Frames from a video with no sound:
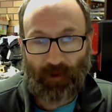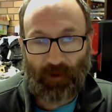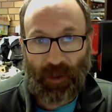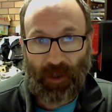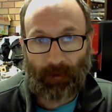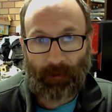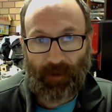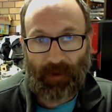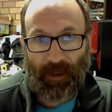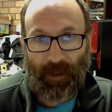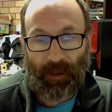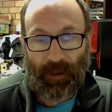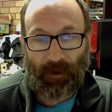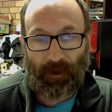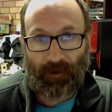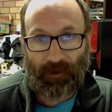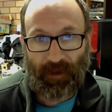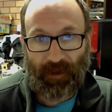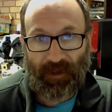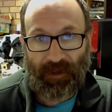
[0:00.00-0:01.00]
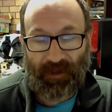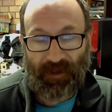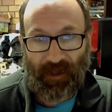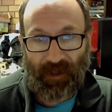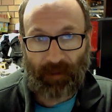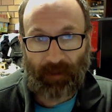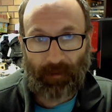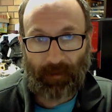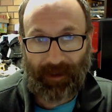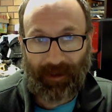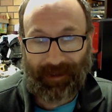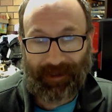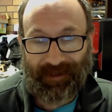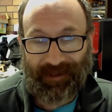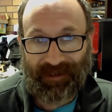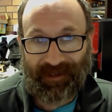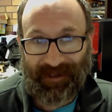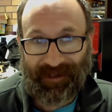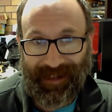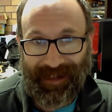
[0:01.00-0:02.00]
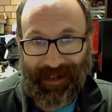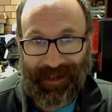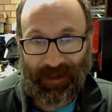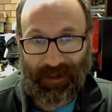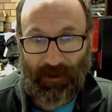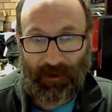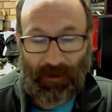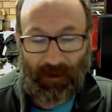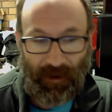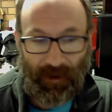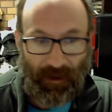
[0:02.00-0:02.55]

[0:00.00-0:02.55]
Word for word: GMT UTC plus 10,